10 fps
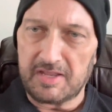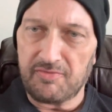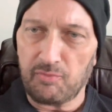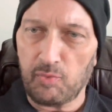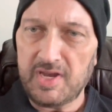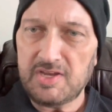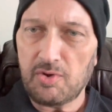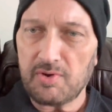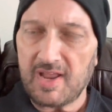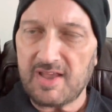If we
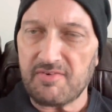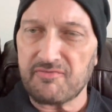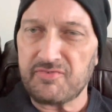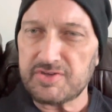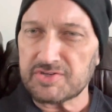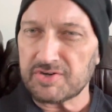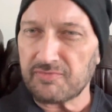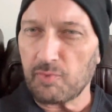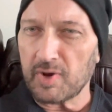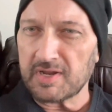don't have a vision
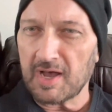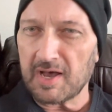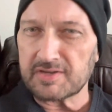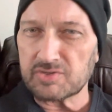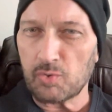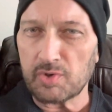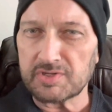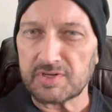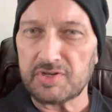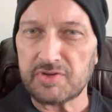of what God is going
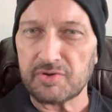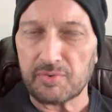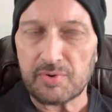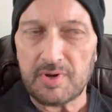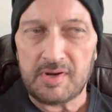to do,